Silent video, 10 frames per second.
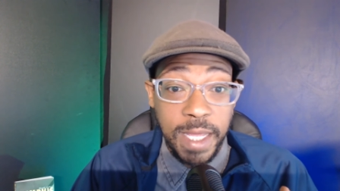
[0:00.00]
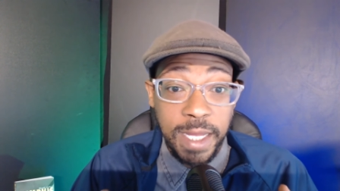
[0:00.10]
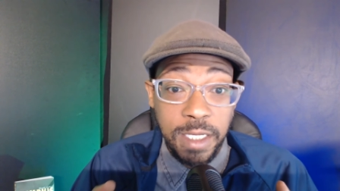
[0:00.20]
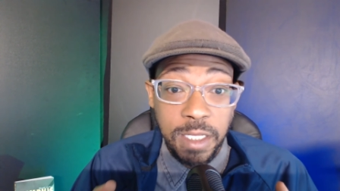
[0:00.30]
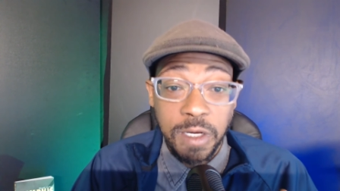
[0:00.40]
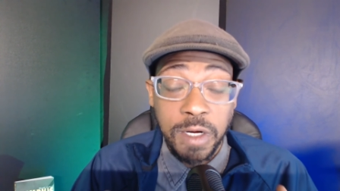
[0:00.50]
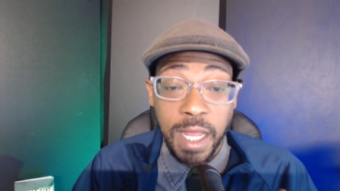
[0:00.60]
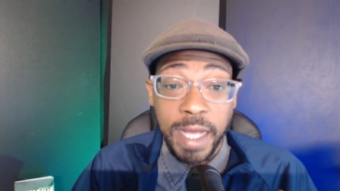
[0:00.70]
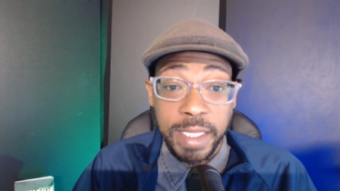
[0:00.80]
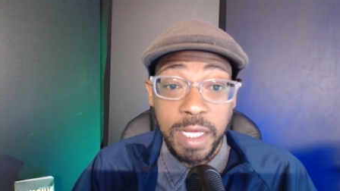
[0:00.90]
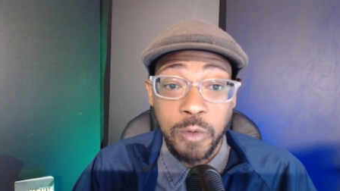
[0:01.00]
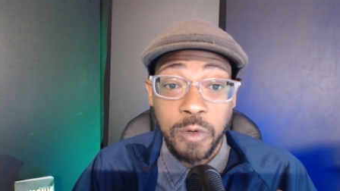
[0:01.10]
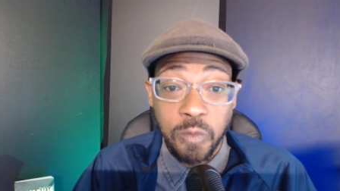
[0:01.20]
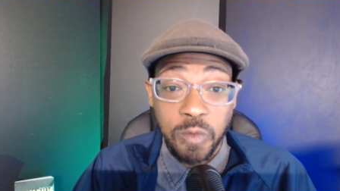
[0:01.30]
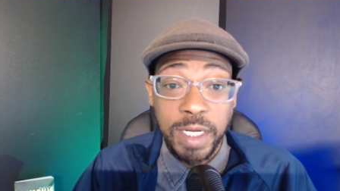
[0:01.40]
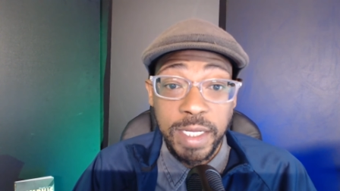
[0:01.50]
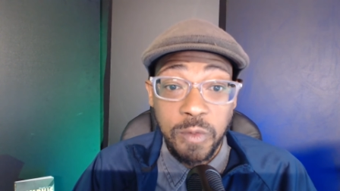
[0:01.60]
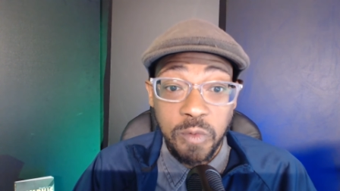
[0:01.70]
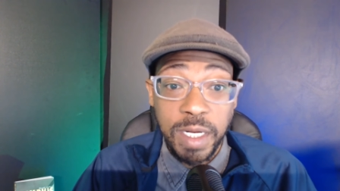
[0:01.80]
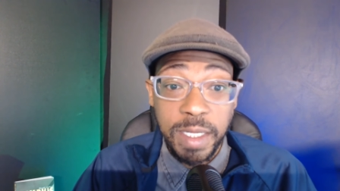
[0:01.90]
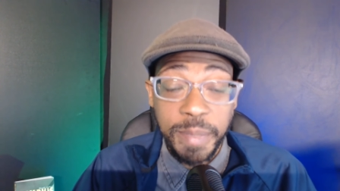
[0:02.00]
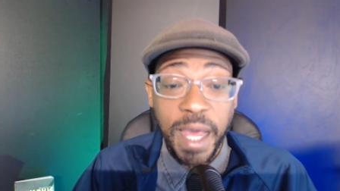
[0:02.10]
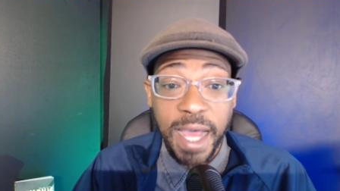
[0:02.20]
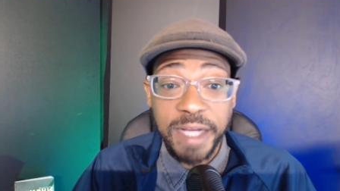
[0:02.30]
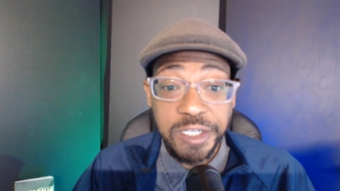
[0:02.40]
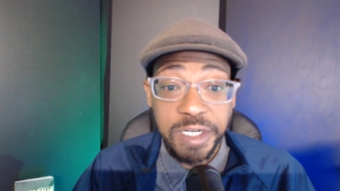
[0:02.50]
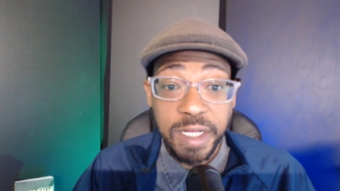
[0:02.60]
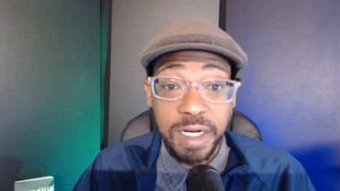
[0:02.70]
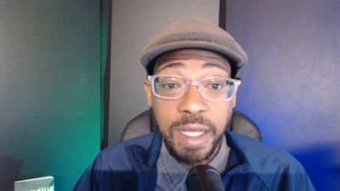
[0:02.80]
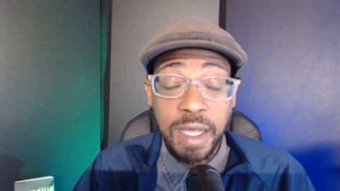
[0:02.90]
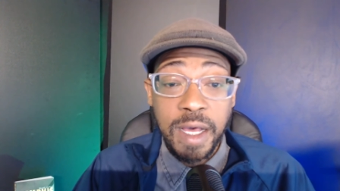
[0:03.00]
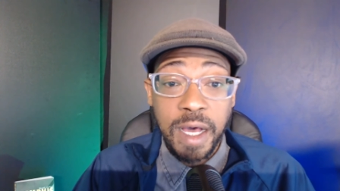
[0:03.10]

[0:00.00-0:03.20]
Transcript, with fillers: they looked like they were really really passionate